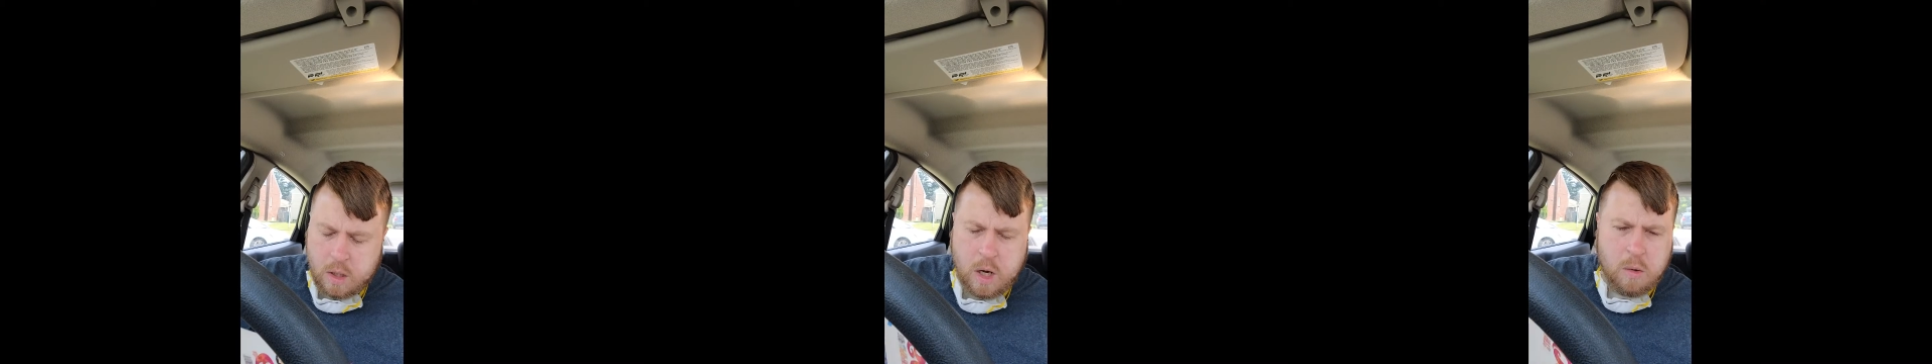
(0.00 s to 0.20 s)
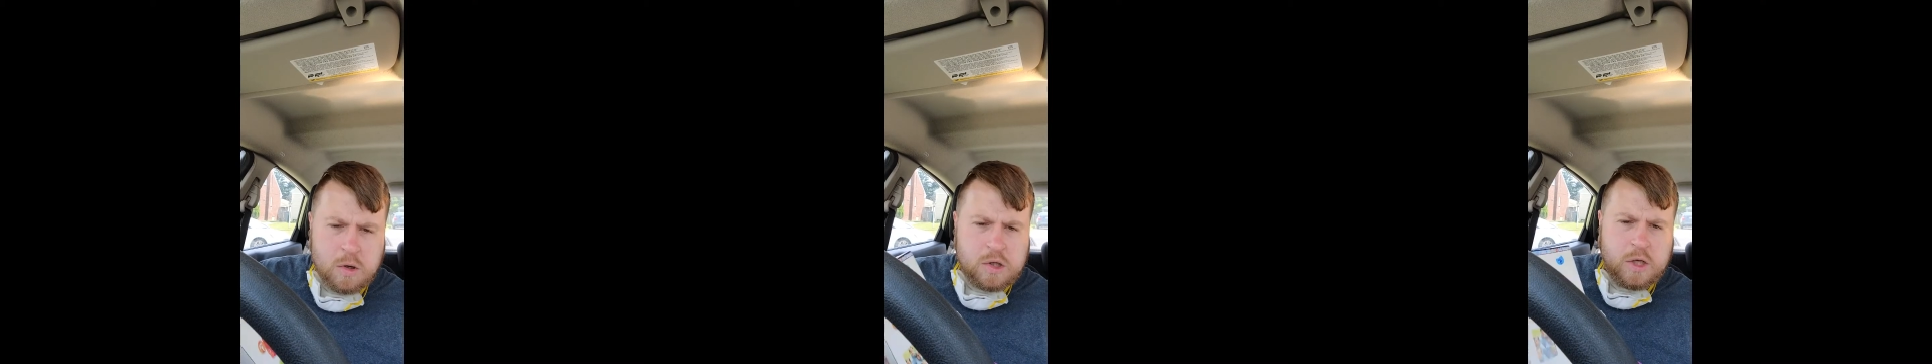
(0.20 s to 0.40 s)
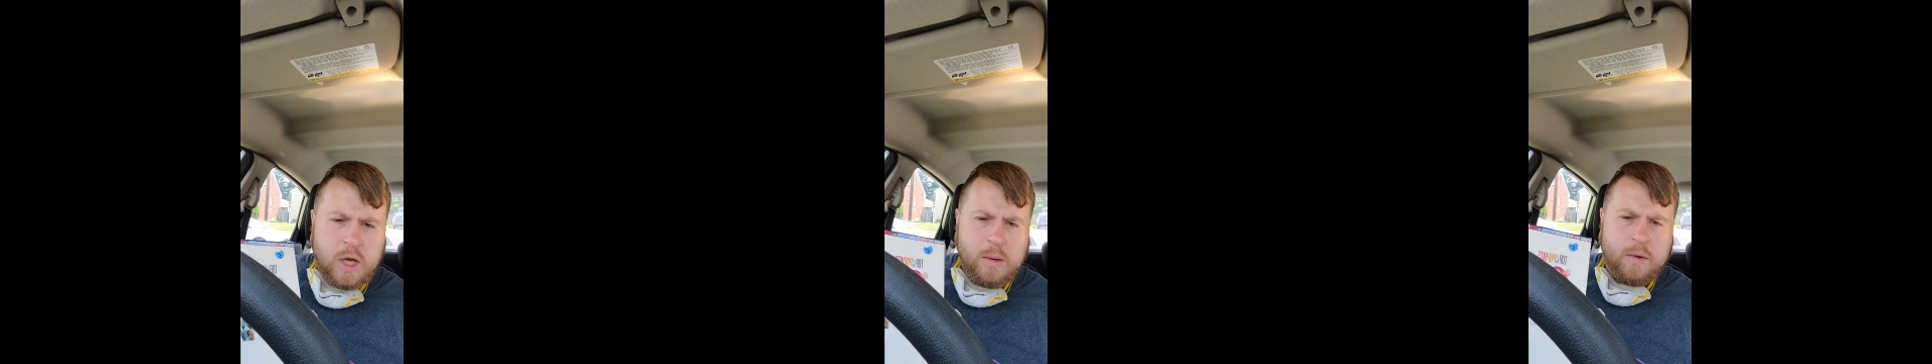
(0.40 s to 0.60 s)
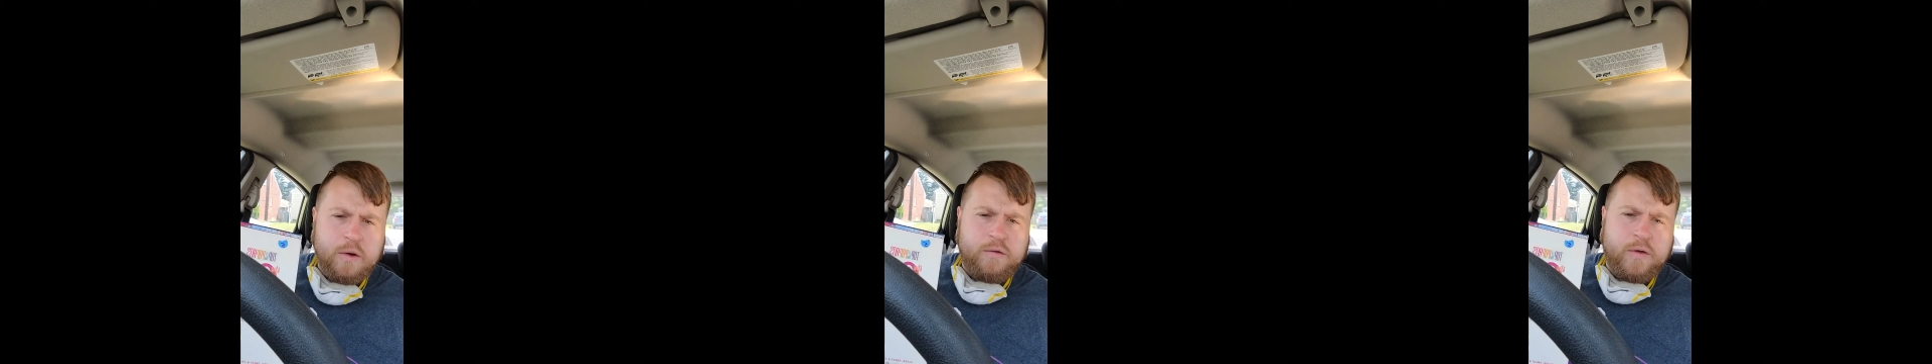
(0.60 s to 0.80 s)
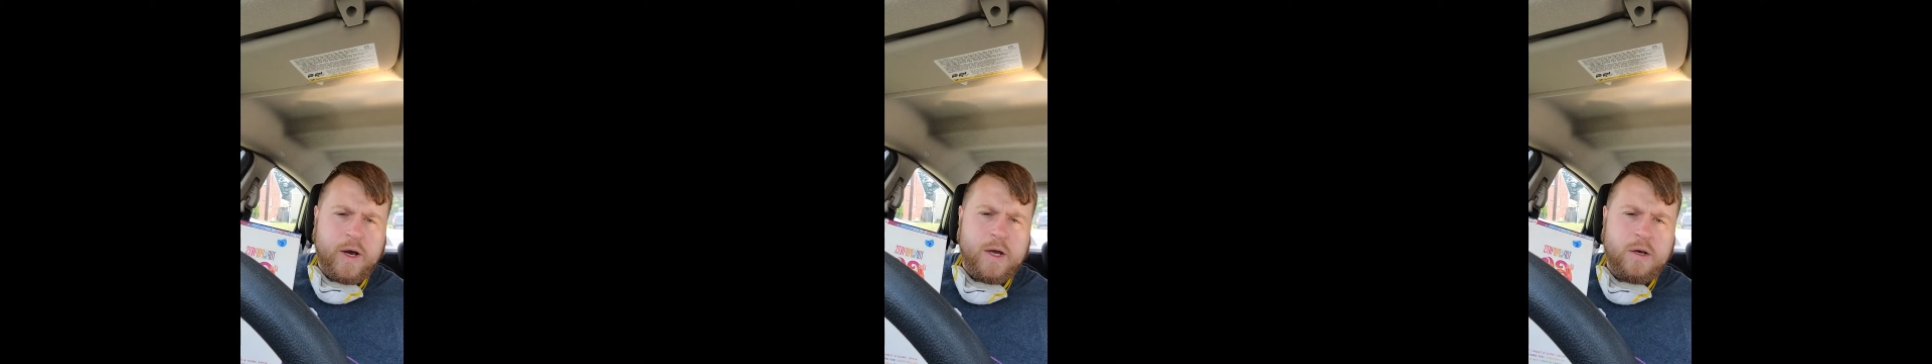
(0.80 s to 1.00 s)
I wasn't able
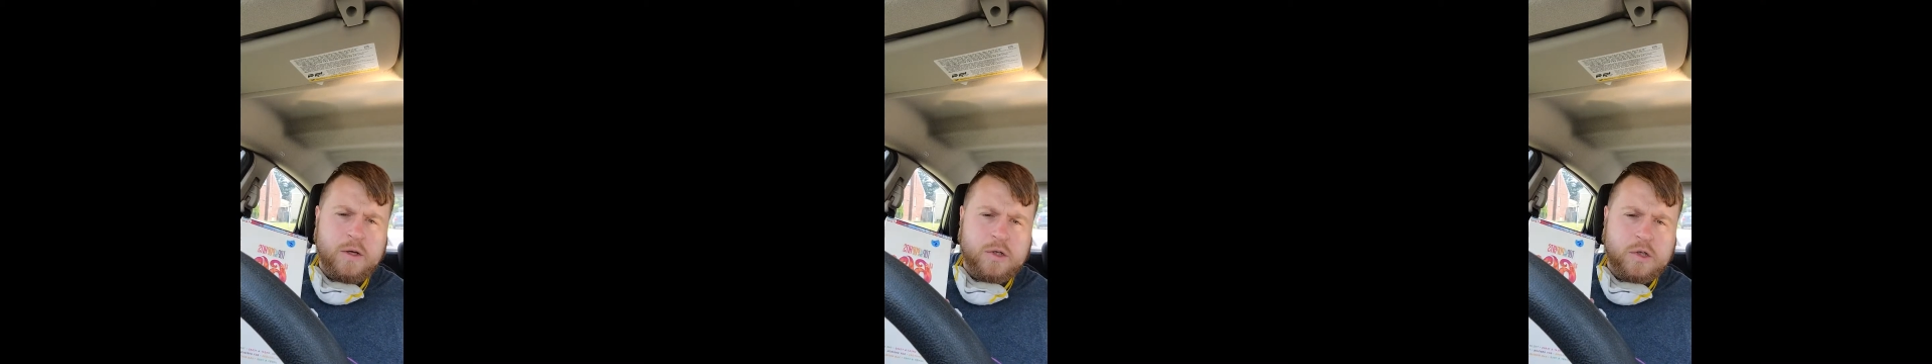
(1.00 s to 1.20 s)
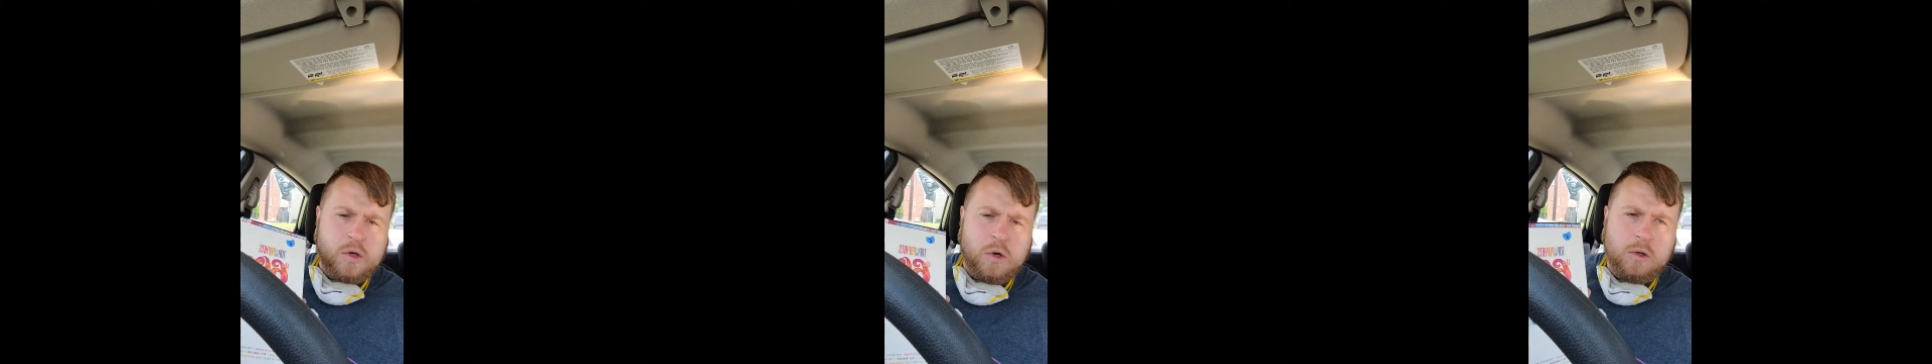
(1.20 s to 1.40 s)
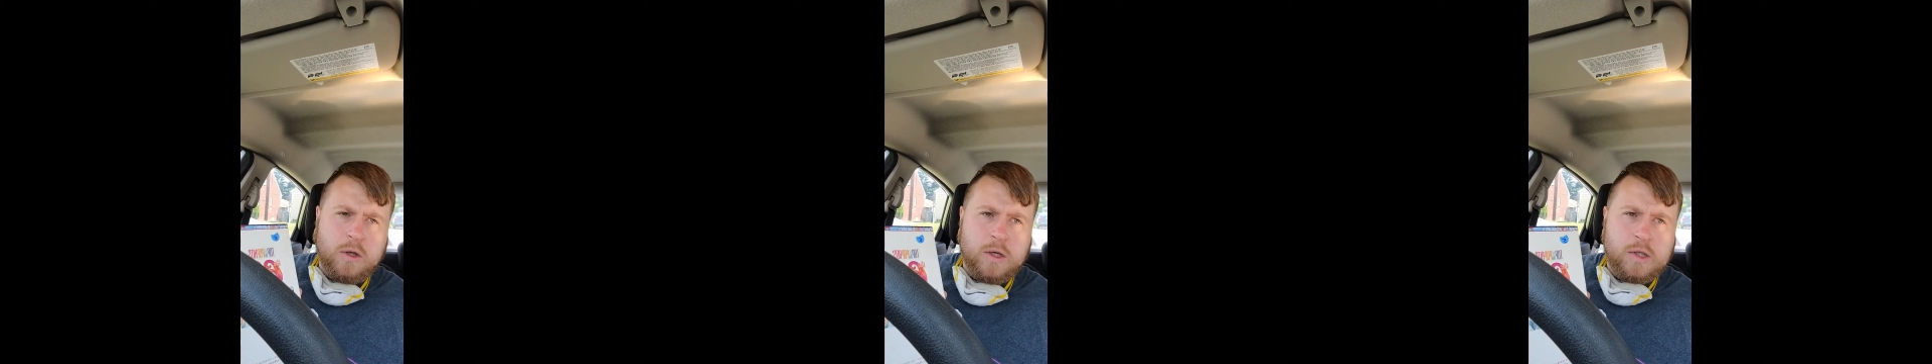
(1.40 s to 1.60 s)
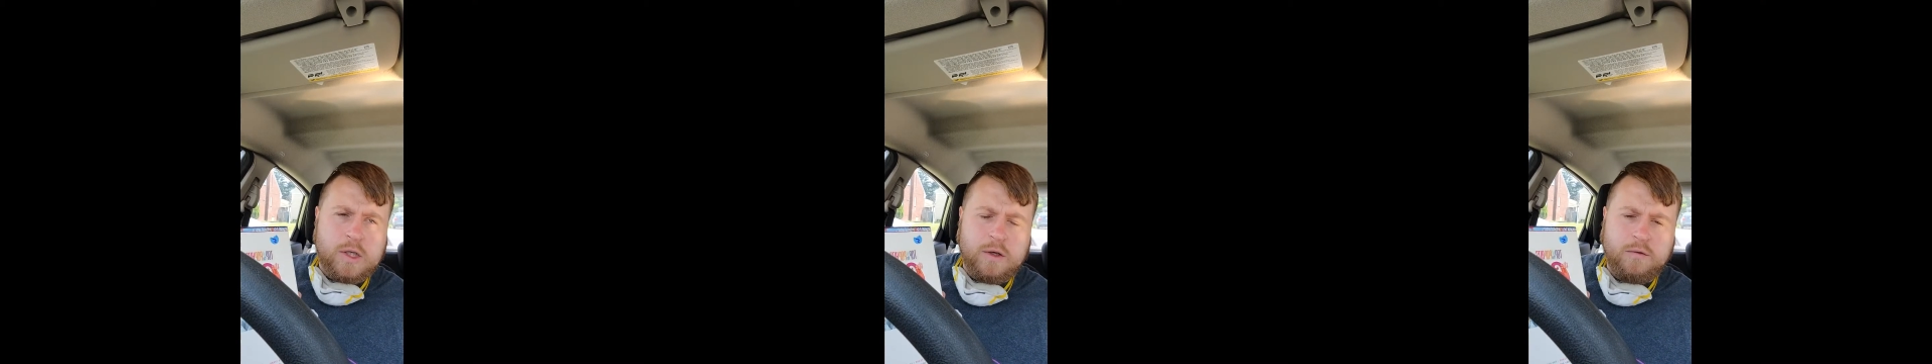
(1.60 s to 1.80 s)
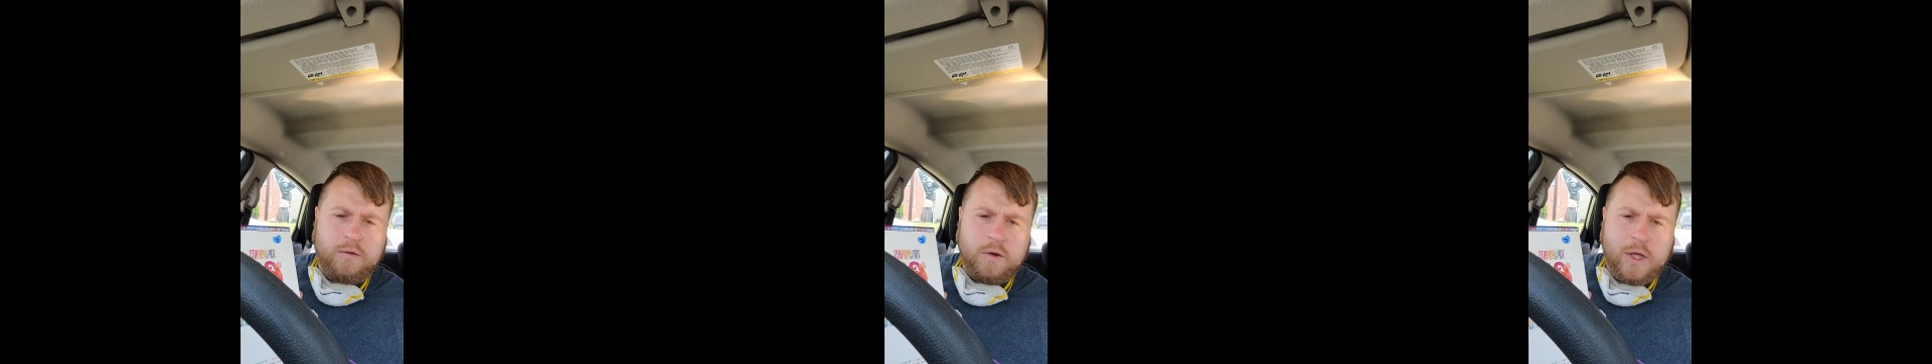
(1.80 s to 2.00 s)
to find a sold
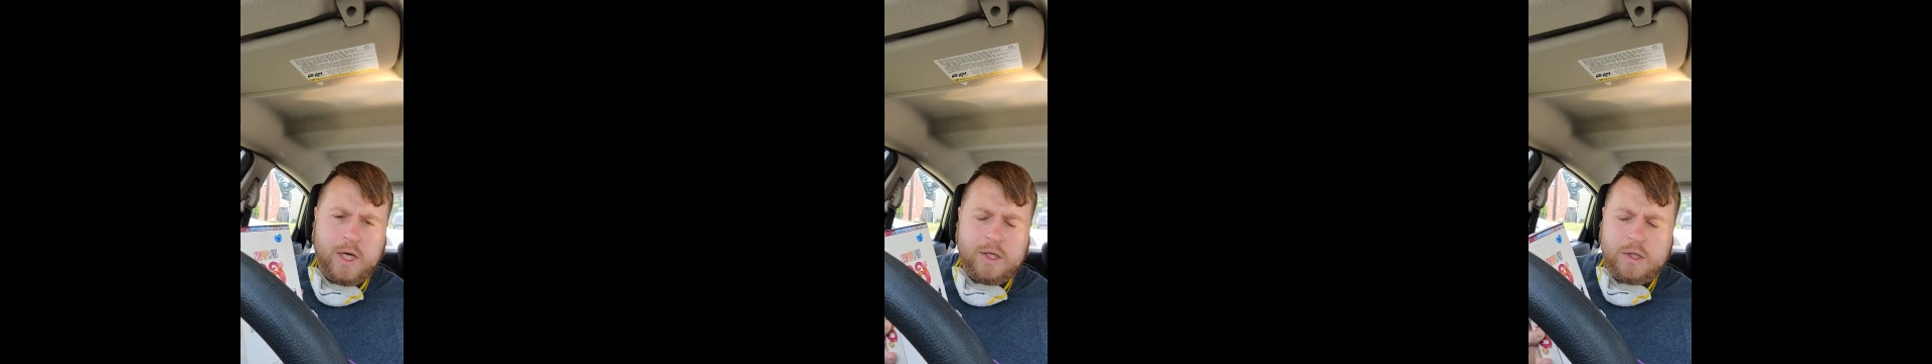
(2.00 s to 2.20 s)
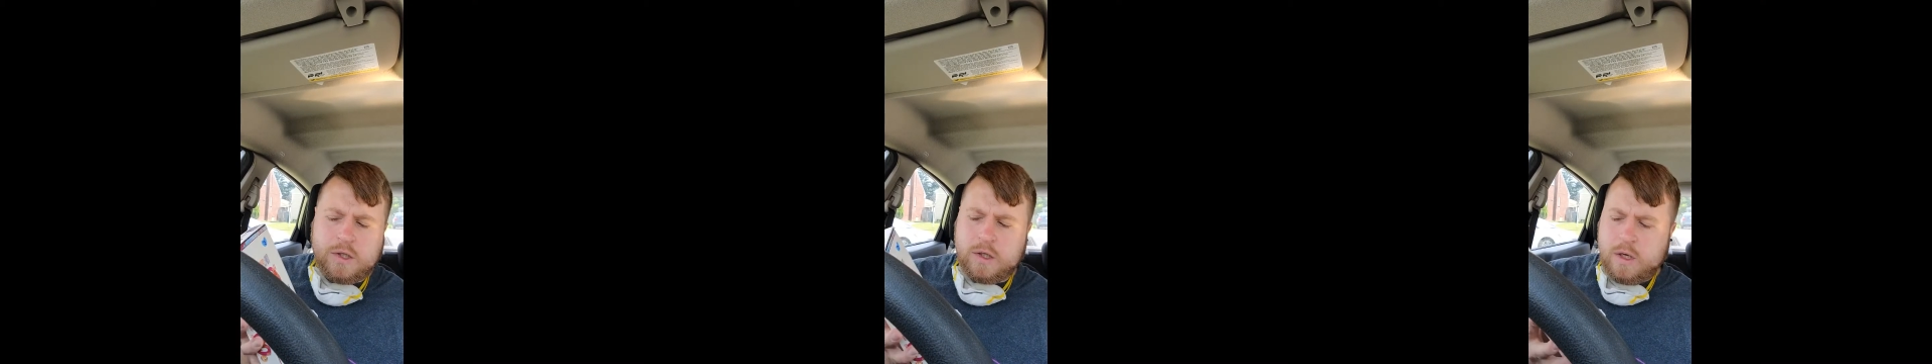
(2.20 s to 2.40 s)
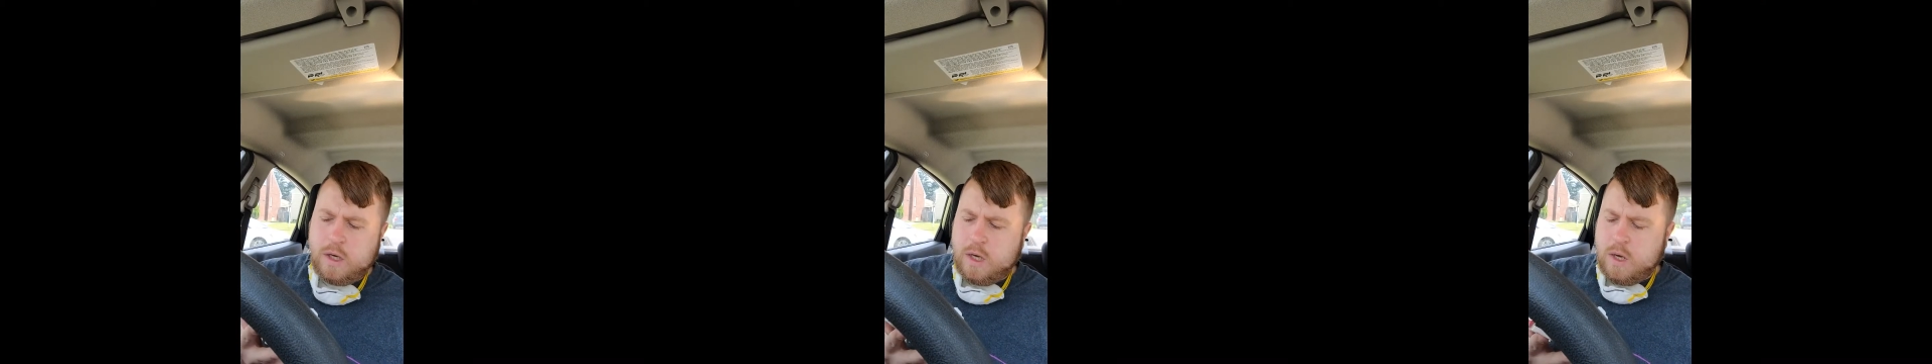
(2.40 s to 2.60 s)
listing for this,